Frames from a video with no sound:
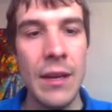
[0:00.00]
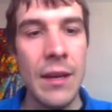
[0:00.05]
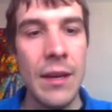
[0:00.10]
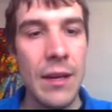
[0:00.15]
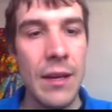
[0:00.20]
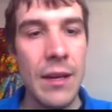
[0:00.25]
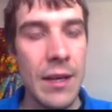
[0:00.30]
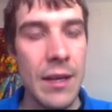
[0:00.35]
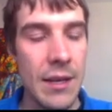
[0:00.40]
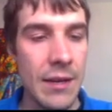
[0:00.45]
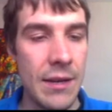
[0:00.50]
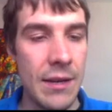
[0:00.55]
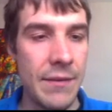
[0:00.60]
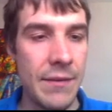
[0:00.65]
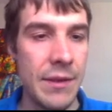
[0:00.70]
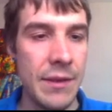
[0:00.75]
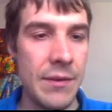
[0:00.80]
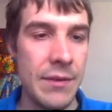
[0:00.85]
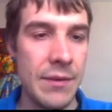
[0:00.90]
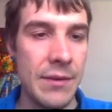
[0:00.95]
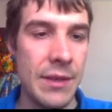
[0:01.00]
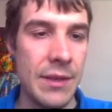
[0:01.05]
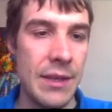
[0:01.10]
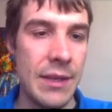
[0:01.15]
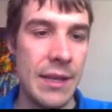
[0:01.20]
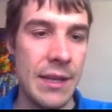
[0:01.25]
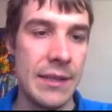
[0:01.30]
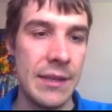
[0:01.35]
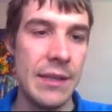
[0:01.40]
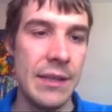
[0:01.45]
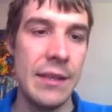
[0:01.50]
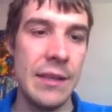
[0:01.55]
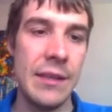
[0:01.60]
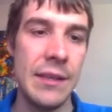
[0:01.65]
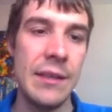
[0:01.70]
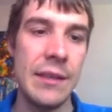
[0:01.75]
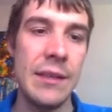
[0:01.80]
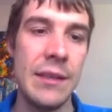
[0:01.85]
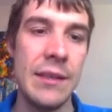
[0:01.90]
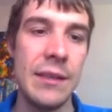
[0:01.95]
And off it goes, and that's in
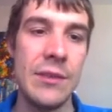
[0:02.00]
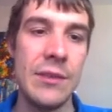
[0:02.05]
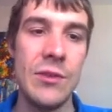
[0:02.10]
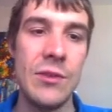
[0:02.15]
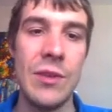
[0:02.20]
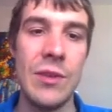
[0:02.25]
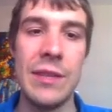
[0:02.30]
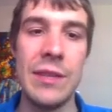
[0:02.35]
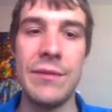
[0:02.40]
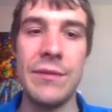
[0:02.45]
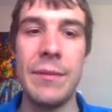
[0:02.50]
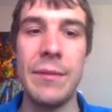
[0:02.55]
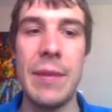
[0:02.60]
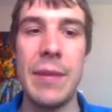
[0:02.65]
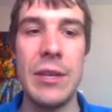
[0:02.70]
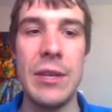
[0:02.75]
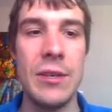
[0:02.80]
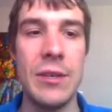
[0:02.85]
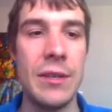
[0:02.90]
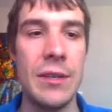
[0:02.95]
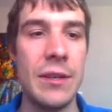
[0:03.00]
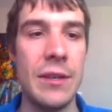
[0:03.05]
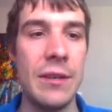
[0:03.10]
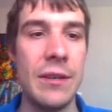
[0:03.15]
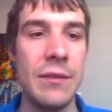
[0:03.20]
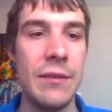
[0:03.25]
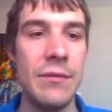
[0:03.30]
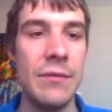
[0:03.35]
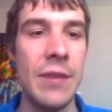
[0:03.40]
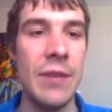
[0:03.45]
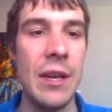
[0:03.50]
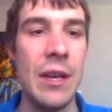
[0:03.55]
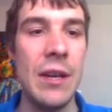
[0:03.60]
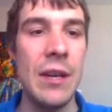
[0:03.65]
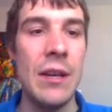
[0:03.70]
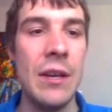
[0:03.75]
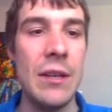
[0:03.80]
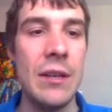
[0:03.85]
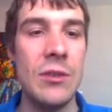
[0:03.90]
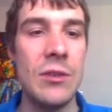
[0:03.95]
this transformation of
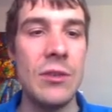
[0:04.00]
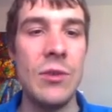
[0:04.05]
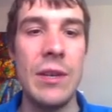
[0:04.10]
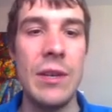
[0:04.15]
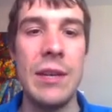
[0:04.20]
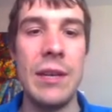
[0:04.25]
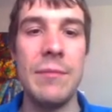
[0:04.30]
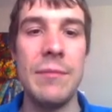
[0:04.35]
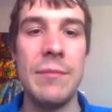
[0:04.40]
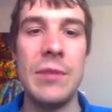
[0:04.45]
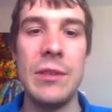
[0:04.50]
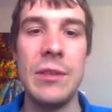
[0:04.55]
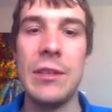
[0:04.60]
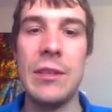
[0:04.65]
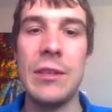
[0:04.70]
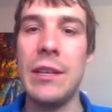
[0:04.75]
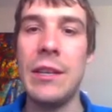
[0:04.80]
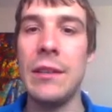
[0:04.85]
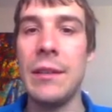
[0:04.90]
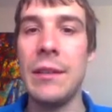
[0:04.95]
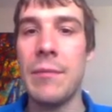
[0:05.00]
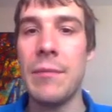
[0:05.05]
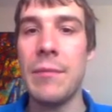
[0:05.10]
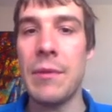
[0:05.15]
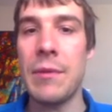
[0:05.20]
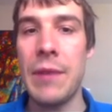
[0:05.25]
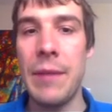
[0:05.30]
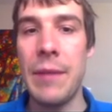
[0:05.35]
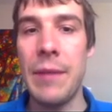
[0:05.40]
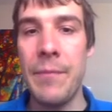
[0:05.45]
tritium to helium-3.